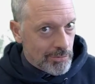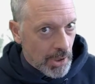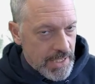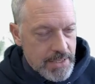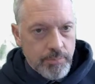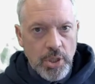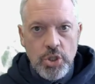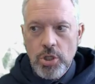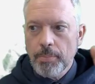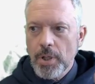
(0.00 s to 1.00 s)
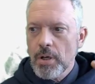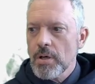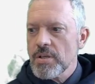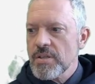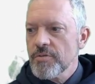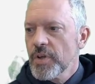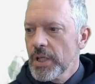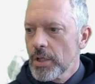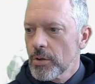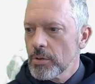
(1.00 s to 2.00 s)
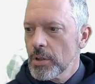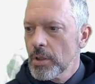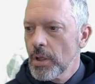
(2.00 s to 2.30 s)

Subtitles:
Right? Make sure you pause the video